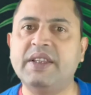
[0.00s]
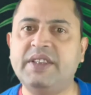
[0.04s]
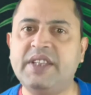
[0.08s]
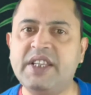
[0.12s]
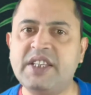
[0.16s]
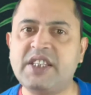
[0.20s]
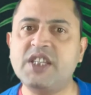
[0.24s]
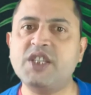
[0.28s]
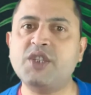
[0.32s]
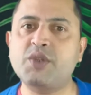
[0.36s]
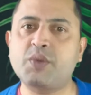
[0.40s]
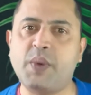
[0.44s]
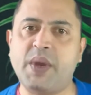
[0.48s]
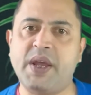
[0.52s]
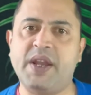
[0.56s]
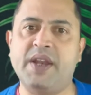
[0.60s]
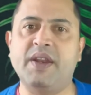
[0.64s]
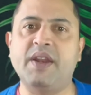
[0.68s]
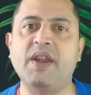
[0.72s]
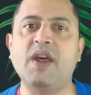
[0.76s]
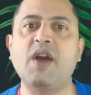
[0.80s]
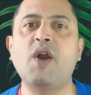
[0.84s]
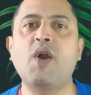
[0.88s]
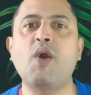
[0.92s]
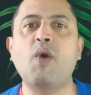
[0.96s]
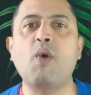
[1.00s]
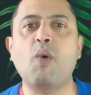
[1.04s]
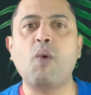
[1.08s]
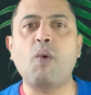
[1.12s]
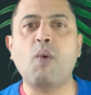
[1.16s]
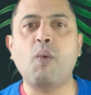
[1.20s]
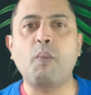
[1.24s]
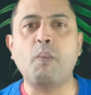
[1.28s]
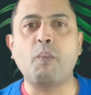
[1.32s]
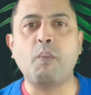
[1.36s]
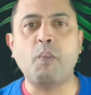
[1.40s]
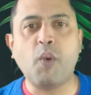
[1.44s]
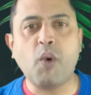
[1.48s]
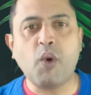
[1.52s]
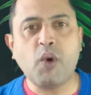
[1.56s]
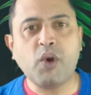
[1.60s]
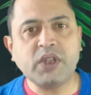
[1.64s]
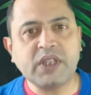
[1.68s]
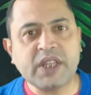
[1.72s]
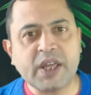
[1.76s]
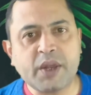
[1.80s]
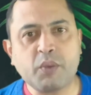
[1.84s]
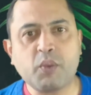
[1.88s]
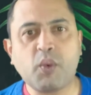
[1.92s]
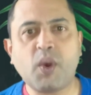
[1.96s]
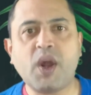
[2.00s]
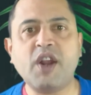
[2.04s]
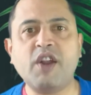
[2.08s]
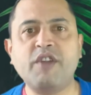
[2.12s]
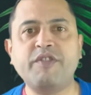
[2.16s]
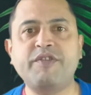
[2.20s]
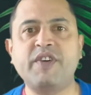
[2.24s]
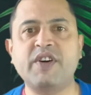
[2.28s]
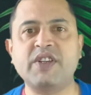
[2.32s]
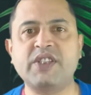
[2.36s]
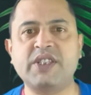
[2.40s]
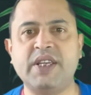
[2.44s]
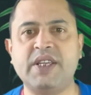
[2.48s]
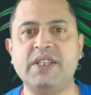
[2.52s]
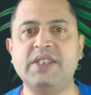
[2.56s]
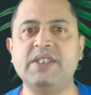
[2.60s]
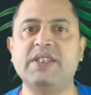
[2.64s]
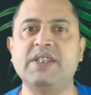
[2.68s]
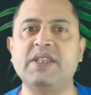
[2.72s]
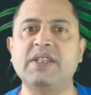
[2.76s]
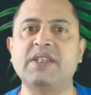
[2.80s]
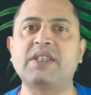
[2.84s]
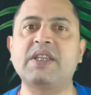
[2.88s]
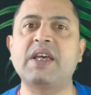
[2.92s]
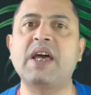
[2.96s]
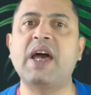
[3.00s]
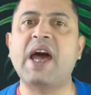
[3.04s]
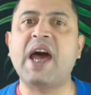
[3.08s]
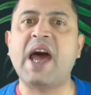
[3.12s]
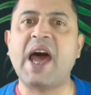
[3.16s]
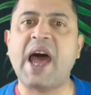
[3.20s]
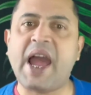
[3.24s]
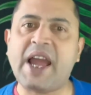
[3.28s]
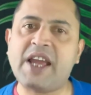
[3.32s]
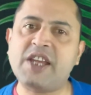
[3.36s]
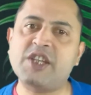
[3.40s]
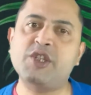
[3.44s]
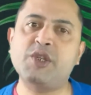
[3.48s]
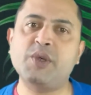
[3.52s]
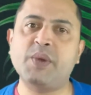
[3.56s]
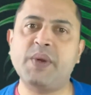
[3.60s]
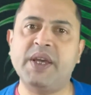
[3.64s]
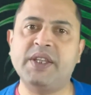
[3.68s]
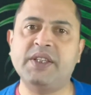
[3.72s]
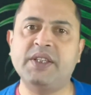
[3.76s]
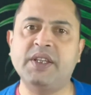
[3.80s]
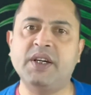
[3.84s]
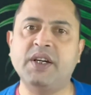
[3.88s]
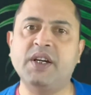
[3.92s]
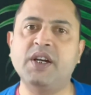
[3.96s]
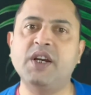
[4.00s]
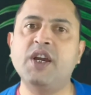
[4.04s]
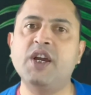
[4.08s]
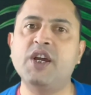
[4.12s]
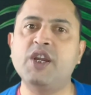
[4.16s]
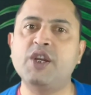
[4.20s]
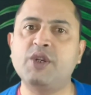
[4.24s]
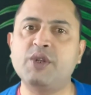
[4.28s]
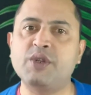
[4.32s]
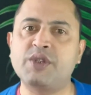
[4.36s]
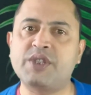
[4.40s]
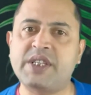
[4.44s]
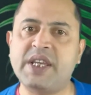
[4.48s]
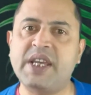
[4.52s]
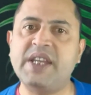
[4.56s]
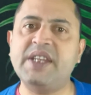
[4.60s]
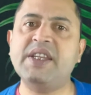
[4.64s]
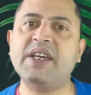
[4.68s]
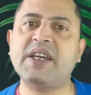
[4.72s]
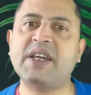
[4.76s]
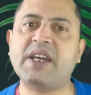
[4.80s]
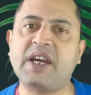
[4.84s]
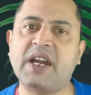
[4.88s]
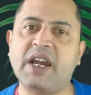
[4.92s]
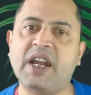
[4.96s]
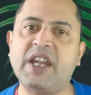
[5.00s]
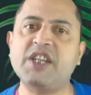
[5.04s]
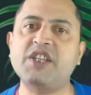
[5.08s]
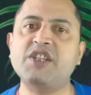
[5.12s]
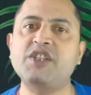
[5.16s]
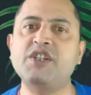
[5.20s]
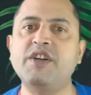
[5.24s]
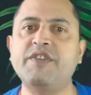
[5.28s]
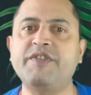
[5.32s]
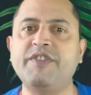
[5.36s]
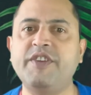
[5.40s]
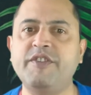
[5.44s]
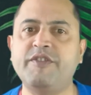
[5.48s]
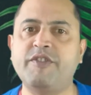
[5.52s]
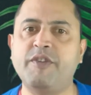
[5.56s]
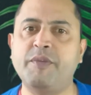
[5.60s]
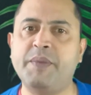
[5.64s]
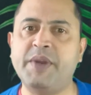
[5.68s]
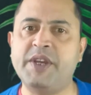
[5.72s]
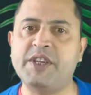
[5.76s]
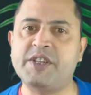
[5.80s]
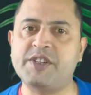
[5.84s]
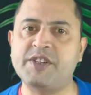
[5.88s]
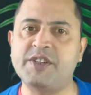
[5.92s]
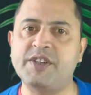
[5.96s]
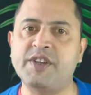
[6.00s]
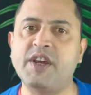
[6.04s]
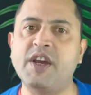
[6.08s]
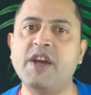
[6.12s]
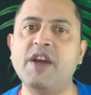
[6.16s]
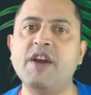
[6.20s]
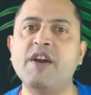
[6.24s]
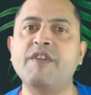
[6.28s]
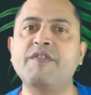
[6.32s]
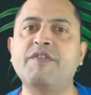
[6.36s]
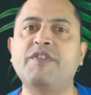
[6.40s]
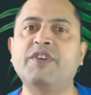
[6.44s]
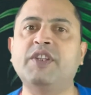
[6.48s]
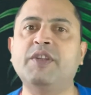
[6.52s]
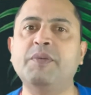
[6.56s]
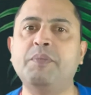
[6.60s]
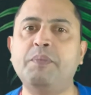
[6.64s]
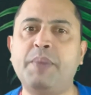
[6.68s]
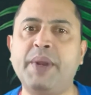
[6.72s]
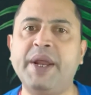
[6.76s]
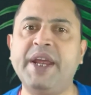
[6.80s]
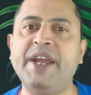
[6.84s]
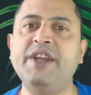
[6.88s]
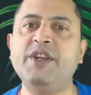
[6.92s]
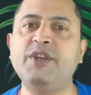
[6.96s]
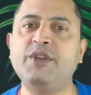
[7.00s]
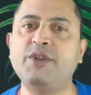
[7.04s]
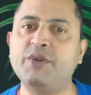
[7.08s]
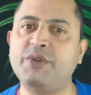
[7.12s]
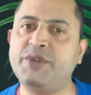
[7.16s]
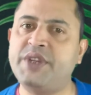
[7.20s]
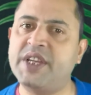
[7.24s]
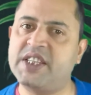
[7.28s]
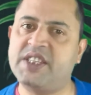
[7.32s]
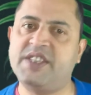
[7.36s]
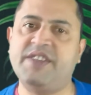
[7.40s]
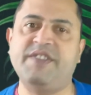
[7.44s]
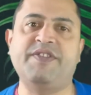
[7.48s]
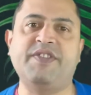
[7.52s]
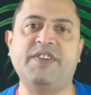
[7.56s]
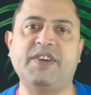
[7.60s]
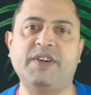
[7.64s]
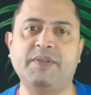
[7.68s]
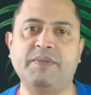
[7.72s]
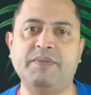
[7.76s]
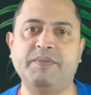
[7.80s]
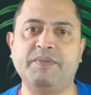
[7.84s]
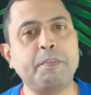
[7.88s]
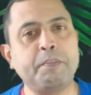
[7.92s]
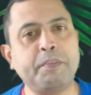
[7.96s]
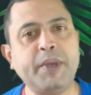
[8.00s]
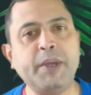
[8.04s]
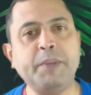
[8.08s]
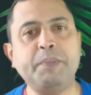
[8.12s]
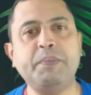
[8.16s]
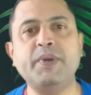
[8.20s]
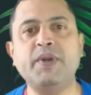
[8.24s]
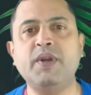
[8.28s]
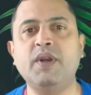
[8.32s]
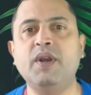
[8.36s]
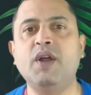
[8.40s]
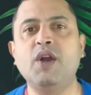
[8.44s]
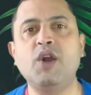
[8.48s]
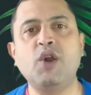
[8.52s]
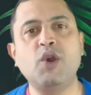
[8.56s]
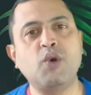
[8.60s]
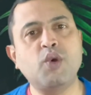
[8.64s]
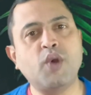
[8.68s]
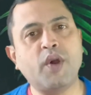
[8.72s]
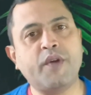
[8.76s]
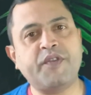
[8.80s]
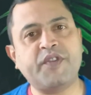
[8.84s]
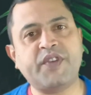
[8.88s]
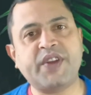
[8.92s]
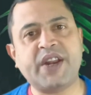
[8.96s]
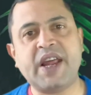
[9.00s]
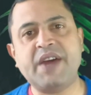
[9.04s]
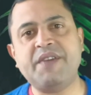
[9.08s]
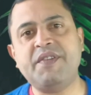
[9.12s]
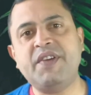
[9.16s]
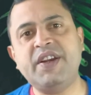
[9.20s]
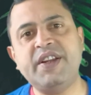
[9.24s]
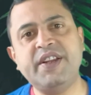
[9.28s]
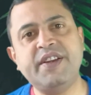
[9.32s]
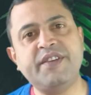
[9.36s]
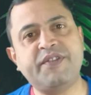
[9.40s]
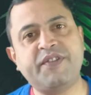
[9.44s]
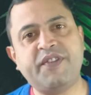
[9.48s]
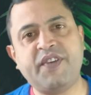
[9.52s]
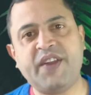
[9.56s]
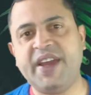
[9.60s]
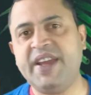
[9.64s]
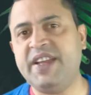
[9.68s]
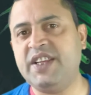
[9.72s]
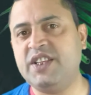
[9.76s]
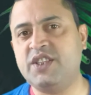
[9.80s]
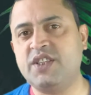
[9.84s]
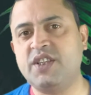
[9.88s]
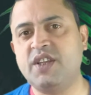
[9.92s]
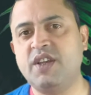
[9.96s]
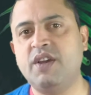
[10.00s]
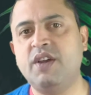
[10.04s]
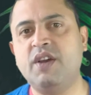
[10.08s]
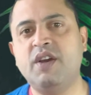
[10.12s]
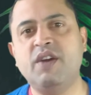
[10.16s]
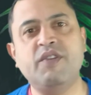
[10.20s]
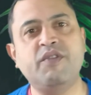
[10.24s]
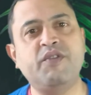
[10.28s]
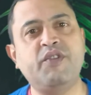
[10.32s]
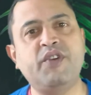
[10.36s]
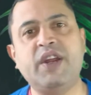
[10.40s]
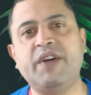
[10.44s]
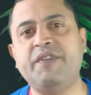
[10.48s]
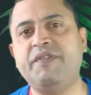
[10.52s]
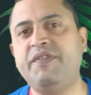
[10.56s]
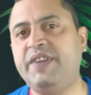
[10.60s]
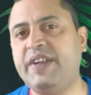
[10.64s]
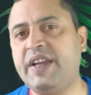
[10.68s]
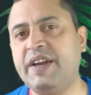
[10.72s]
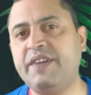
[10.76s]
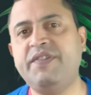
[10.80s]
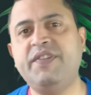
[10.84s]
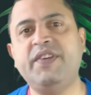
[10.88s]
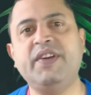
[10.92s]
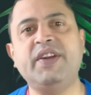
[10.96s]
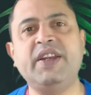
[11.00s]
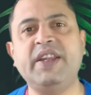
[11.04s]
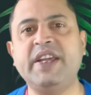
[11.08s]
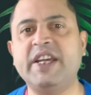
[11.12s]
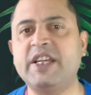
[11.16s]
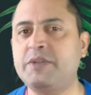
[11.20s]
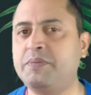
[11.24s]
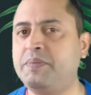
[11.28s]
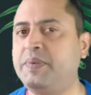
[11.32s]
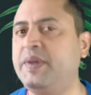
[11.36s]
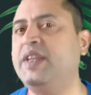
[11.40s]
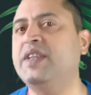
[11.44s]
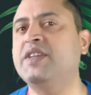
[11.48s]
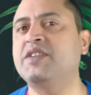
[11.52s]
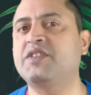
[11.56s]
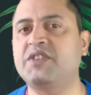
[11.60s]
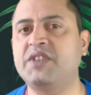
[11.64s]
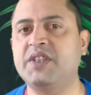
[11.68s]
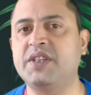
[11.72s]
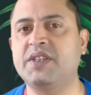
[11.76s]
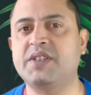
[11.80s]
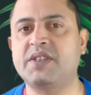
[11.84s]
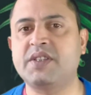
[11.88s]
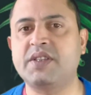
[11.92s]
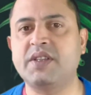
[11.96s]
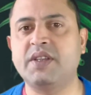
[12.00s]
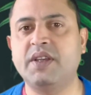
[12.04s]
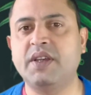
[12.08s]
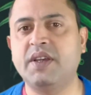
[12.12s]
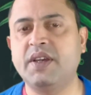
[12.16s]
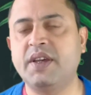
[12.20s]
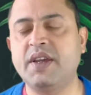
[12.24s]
This is when more than one of our senses act together to send a collection of information for the brain to decipher. People who have traveled in flights would have definitely experienced this.